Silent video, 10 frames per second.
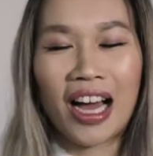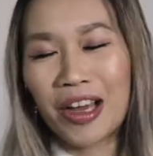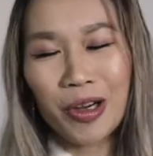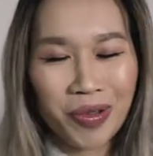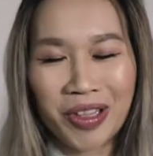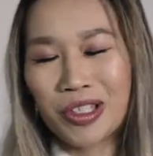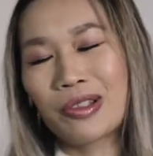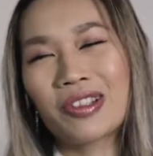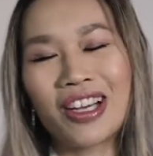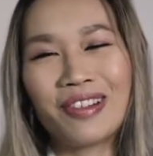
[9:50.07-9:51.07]
I hope that this
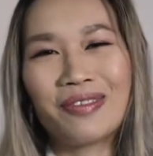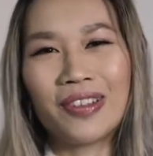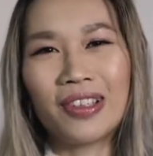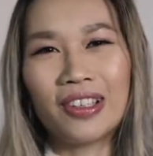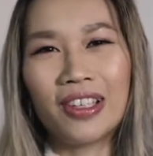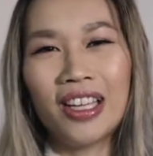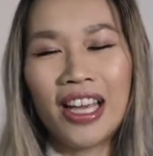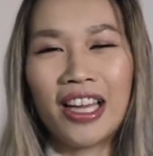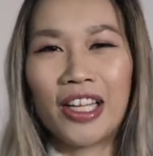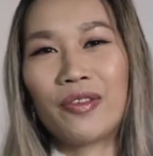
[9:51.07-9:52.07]
was helpful
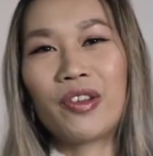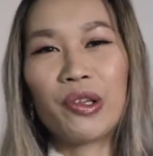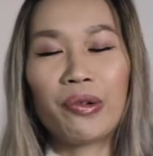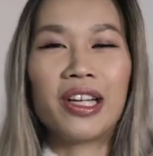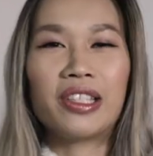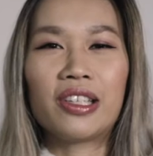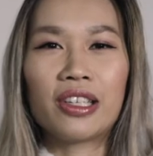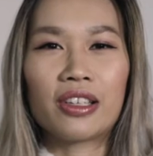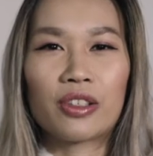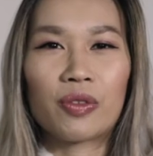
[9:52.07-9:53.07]
in giving you
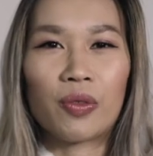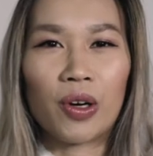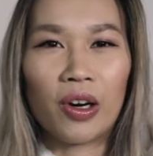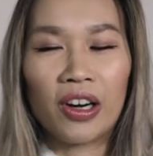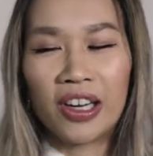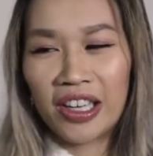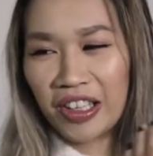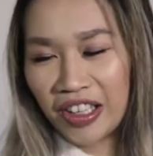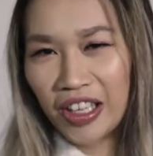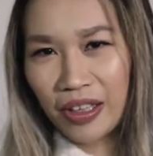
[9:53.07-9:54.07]
ideas for
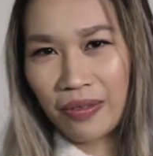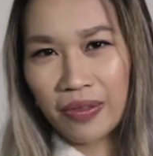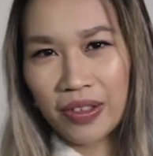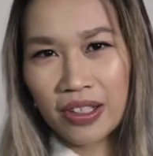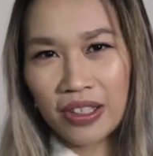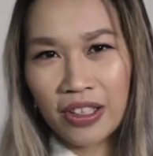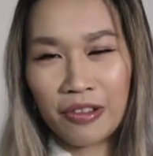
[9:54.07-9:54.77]
gifts,